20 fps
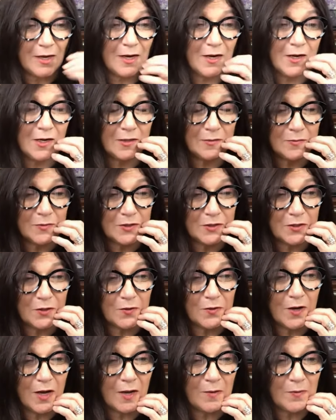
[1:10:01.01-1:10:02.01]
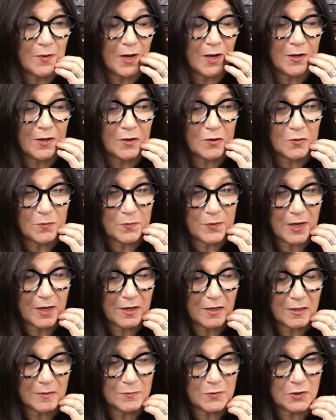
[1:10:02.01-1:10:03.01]
Um, so I, I hope
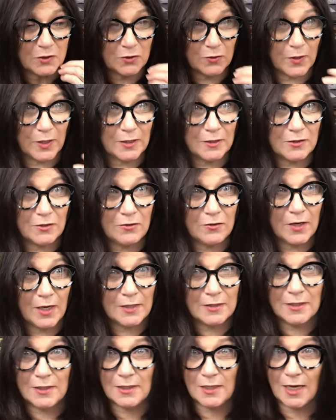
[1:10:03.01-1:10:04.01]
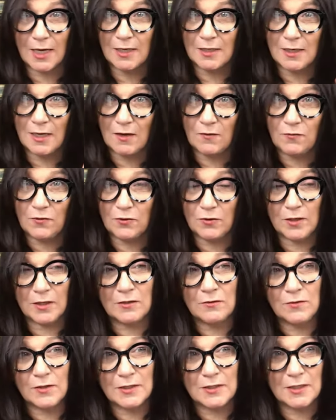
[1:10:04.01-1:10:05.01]
that helps, Joy. So you guys, again, if you're
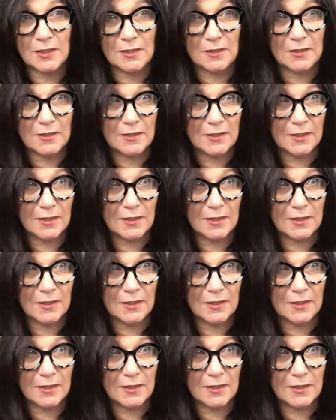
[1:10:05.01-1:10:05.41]
interested in